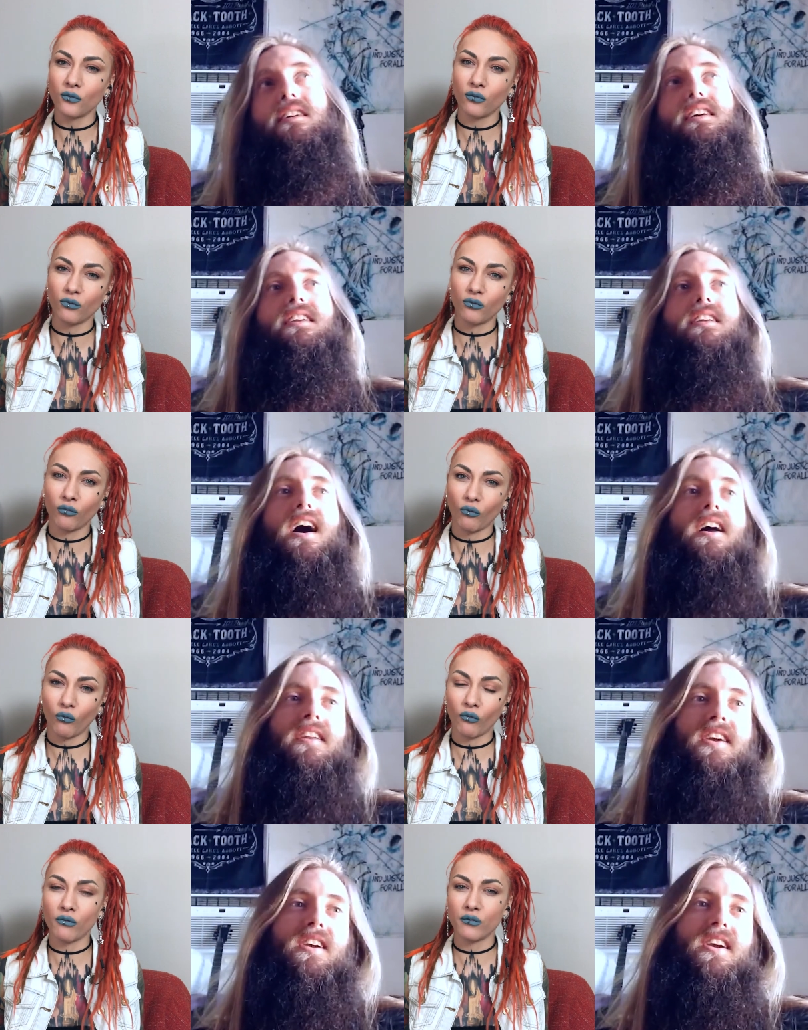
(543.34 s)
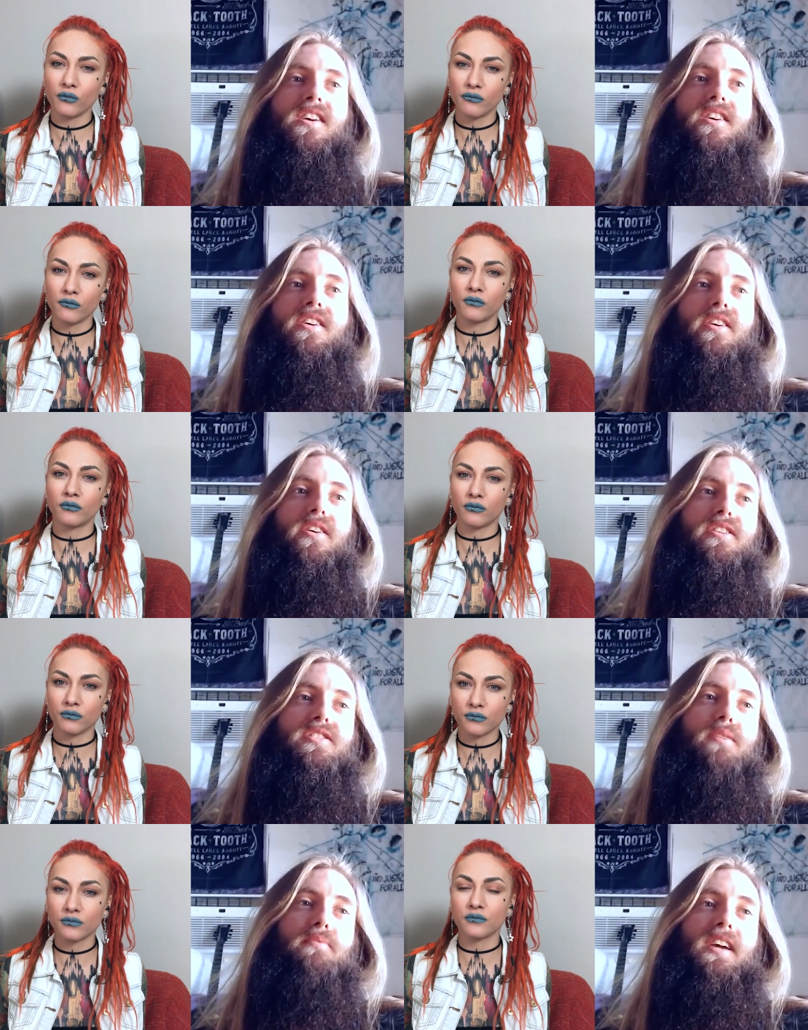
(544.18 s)
Speaker 1: listen and, and
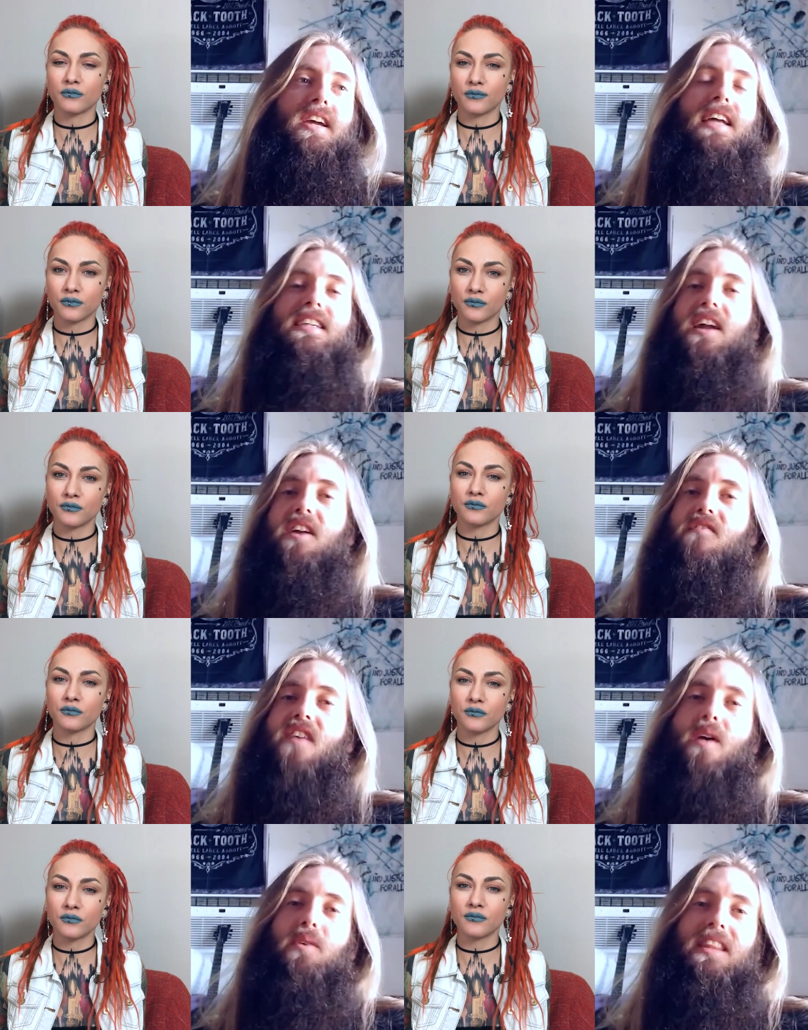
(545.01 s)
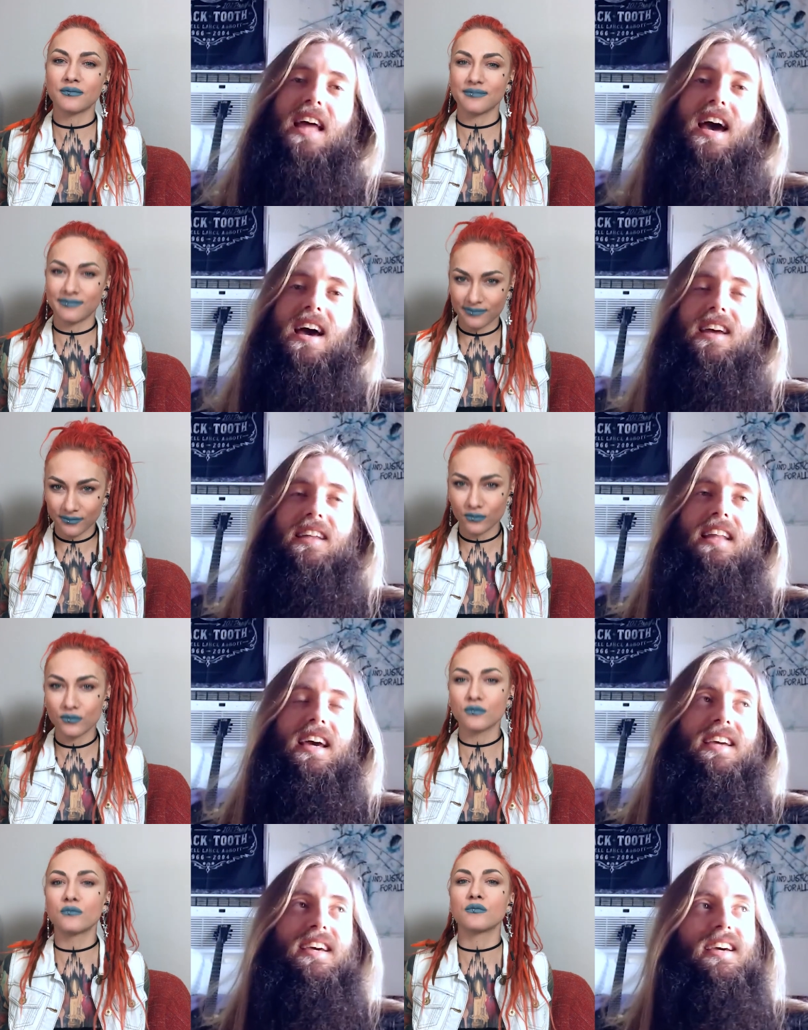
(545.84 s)
hear something and identify with that,
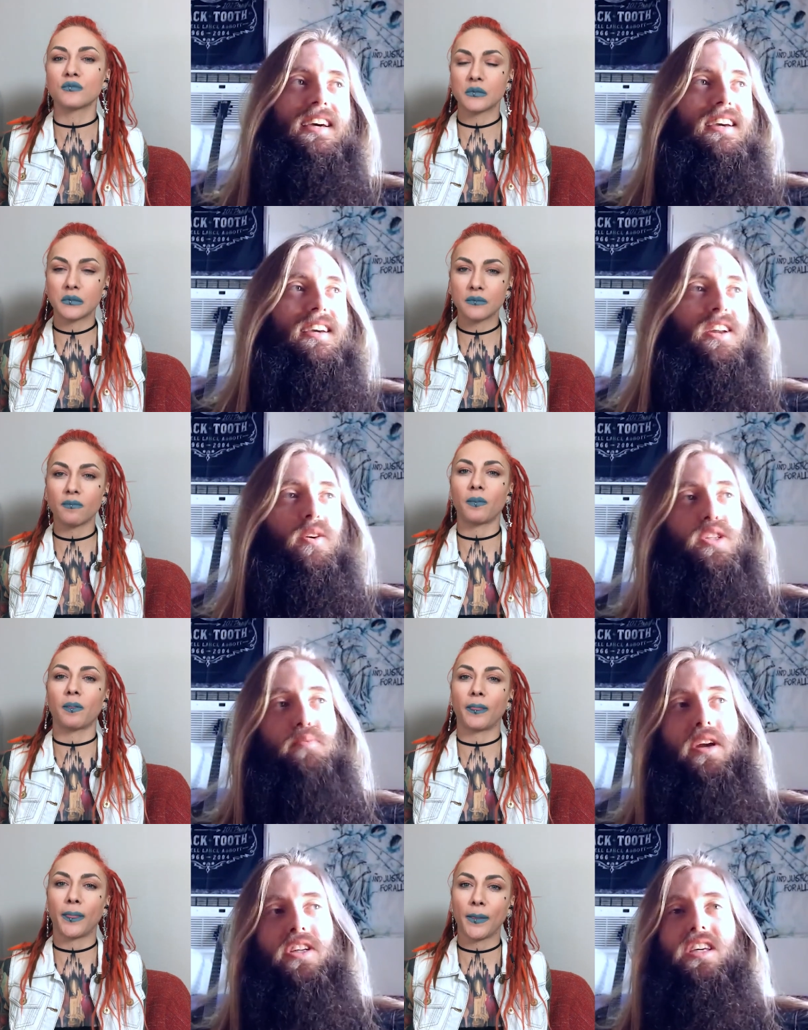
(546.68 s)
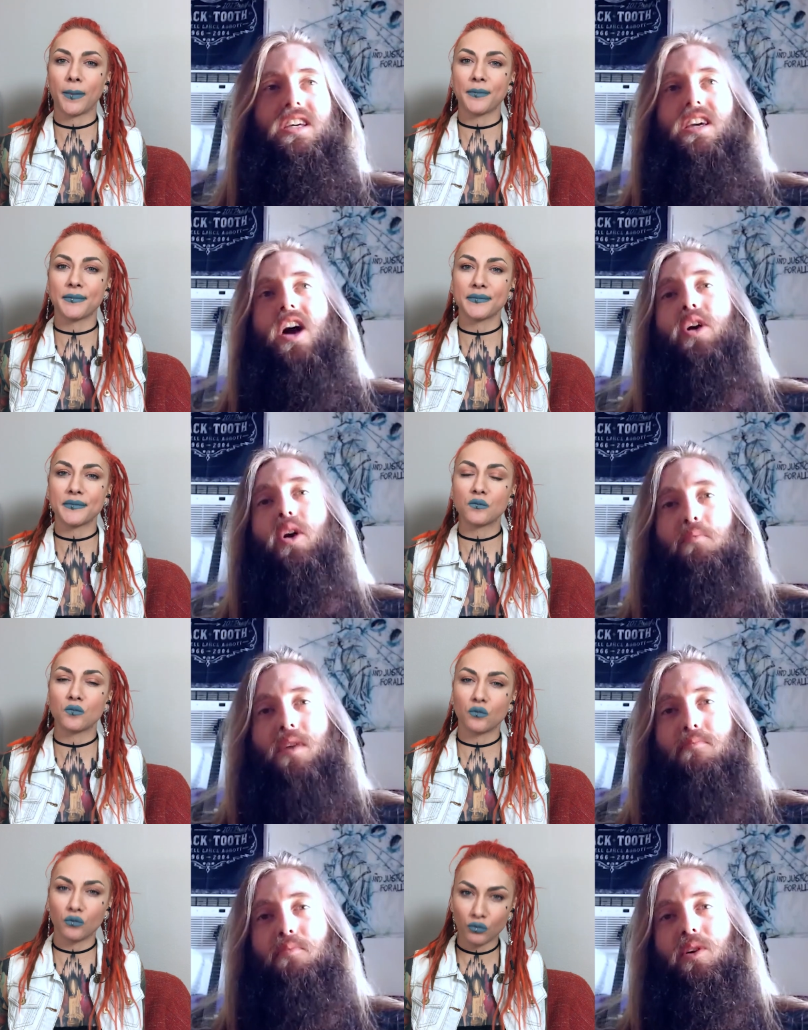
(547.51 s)
and like you know, especially
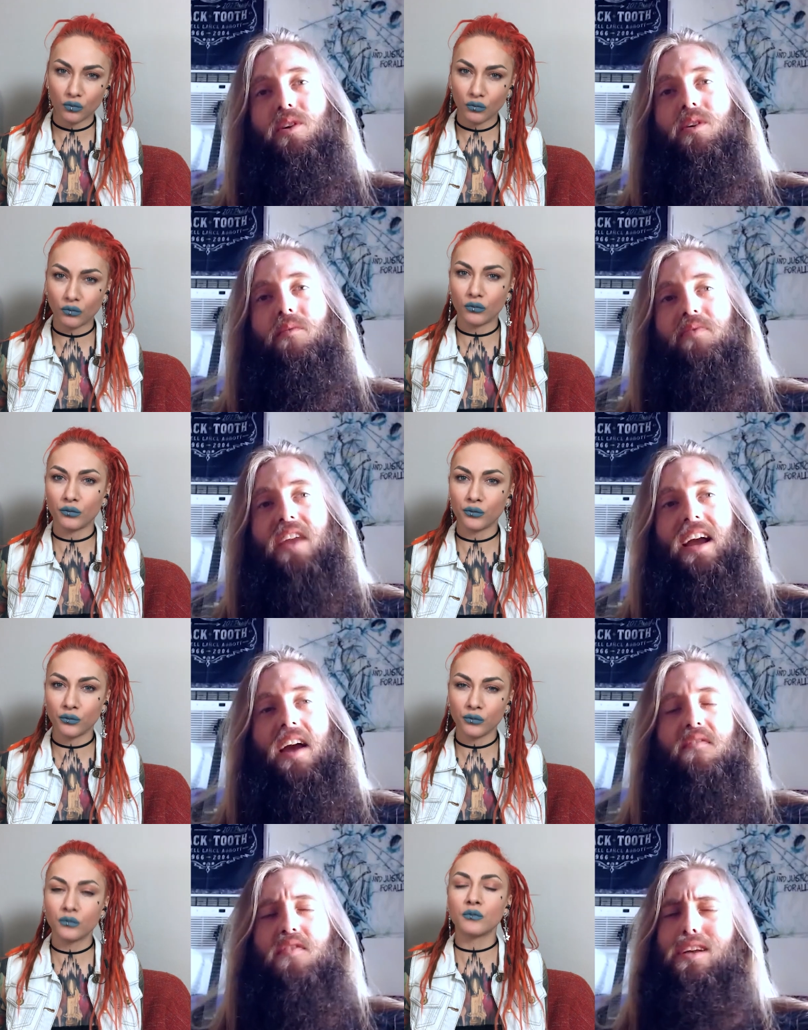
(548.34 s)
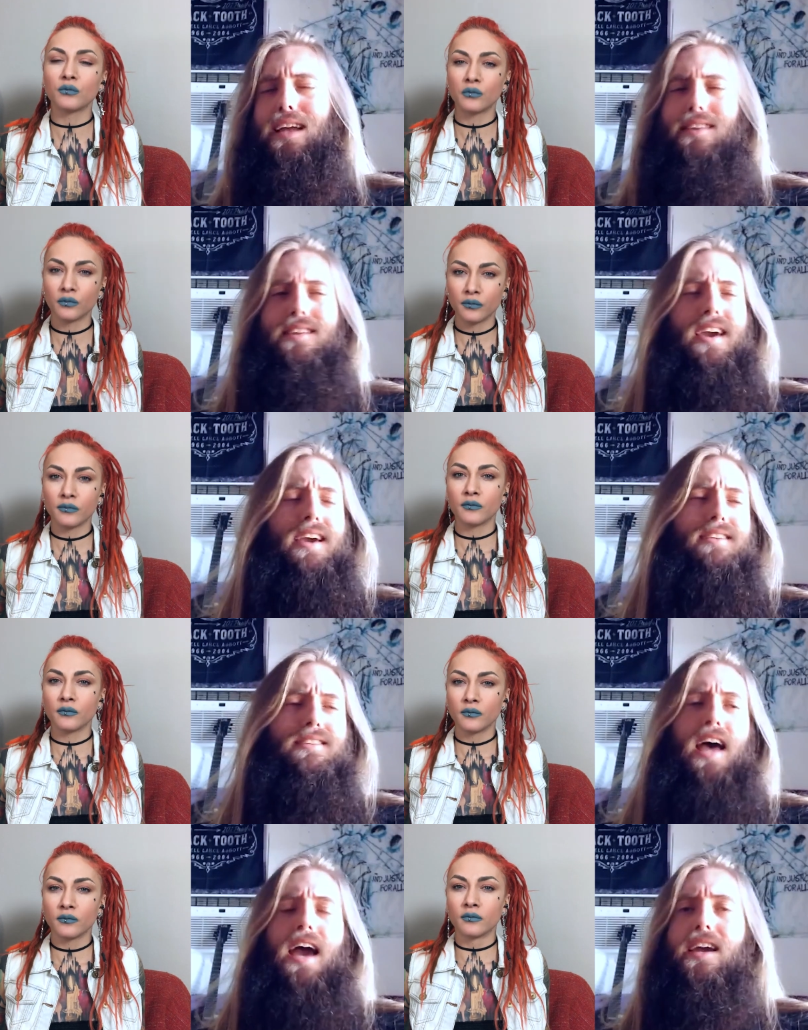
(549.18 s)
younger people, like I feel like the
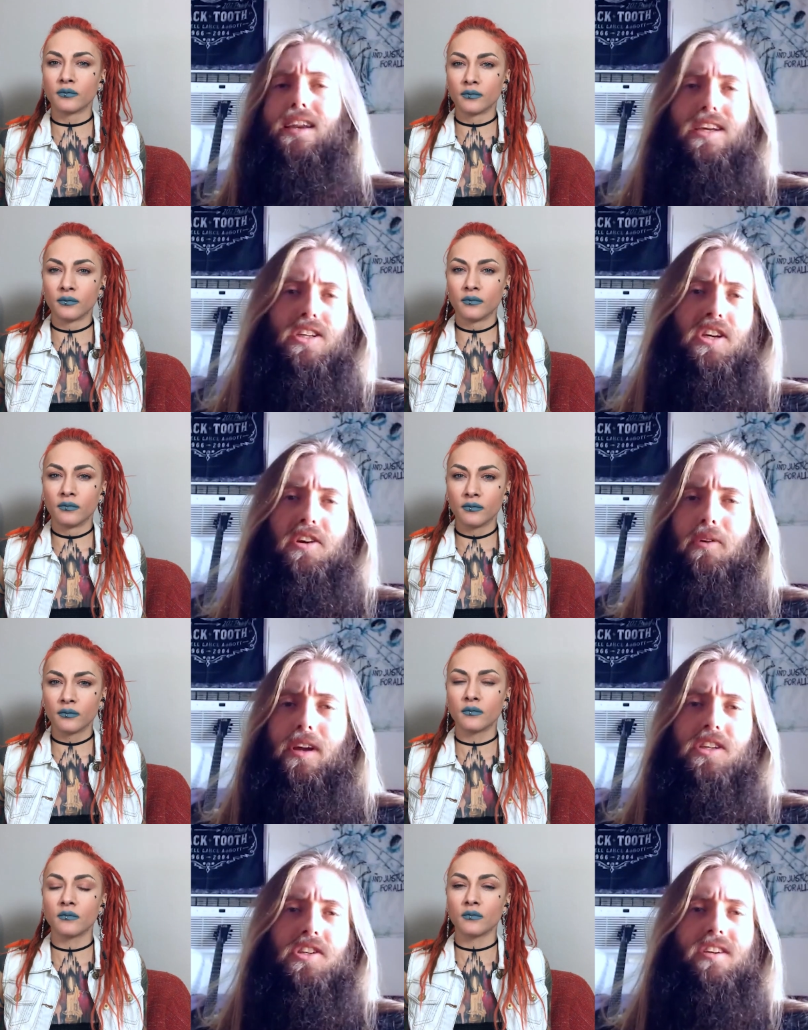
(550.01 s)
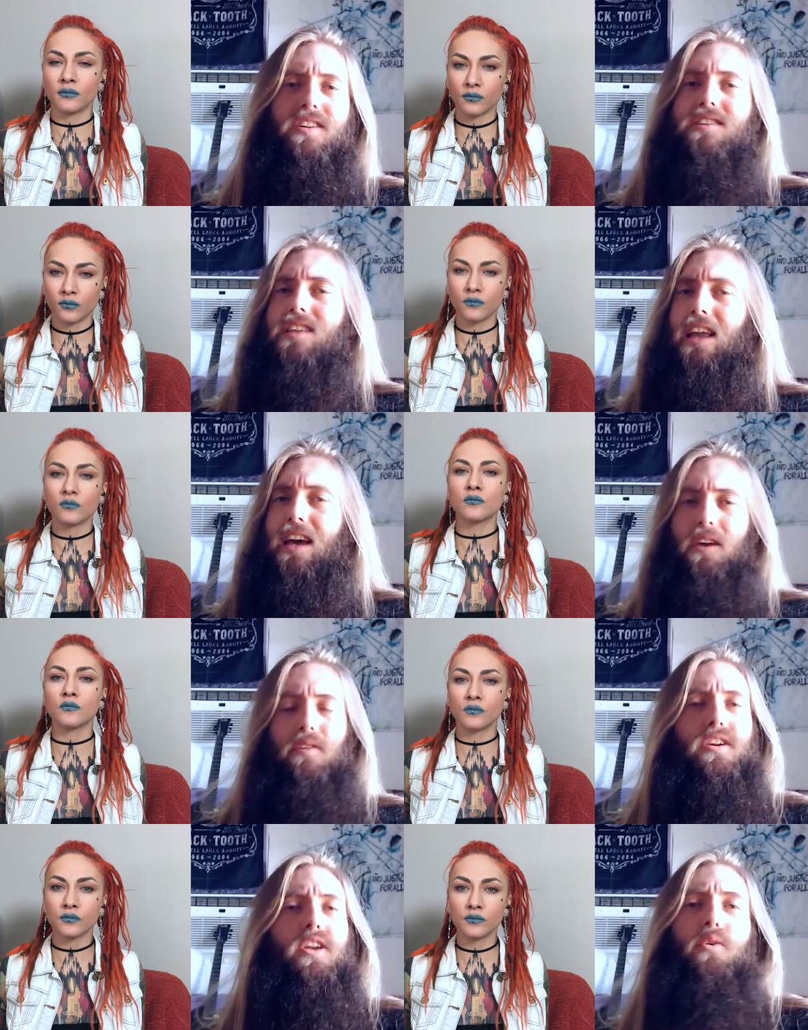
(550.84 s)
anxiety generation is like,